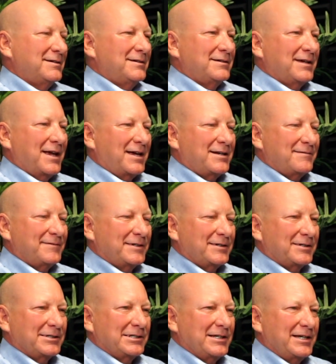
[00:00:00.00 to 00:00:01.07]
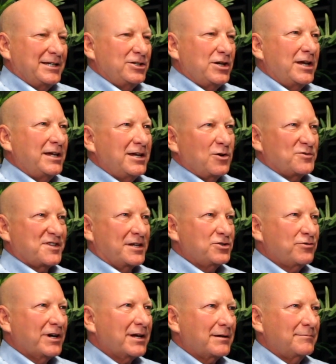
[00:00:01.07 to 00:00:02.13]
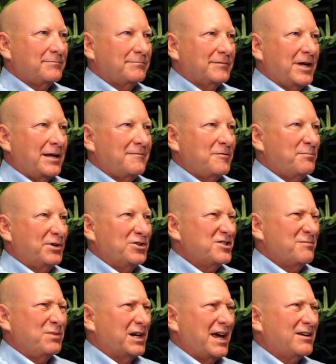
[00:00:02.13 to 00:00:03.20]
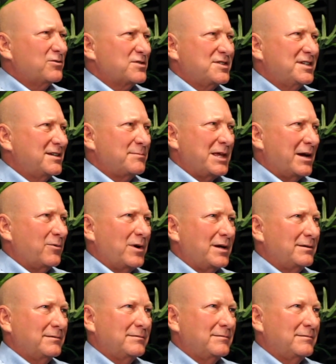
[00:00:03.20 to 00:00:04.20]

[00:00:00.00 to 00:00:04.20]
kind of a egocentric kind of a person, but I don't see him that way.